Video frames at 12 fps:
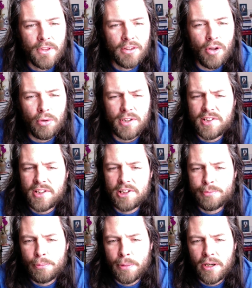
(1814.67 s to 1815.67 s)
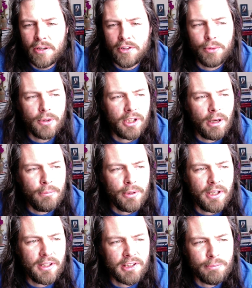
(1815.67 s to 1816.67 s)
The Holy See is prepared to
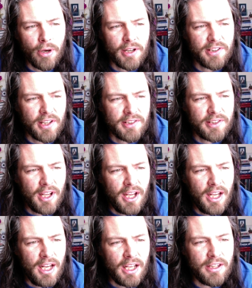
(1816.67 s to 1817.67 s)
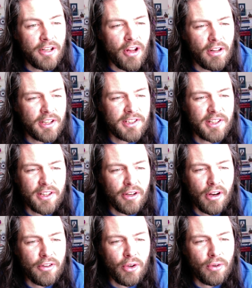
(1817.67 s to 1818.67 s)
accompany this process, in the knowledge that there
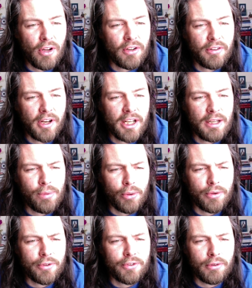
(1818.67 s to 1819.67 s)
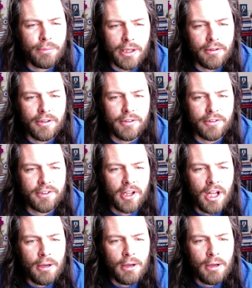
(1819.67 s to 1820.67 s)
are no longer any borders or barriers,
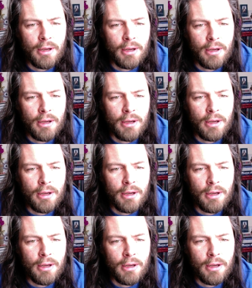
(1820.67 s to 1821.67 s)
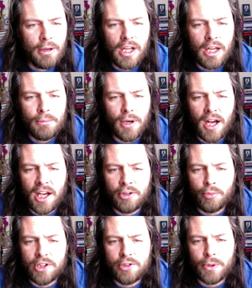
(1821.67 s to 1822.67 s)
political or social, behind
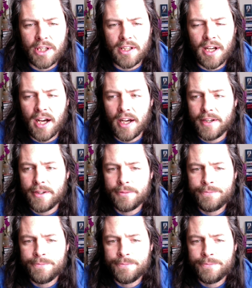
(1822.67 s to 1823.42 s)
which we can hide.